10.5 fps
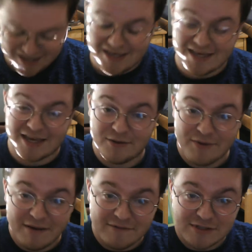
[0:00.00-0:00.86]
Here we
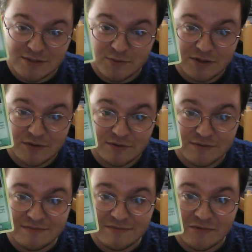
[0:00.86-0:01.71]
have a
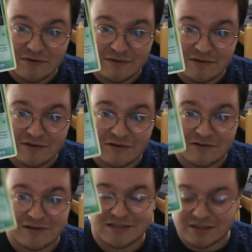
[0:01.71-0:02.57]
Suicune, or
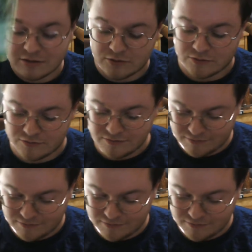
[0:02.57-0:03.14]
a Silcoon.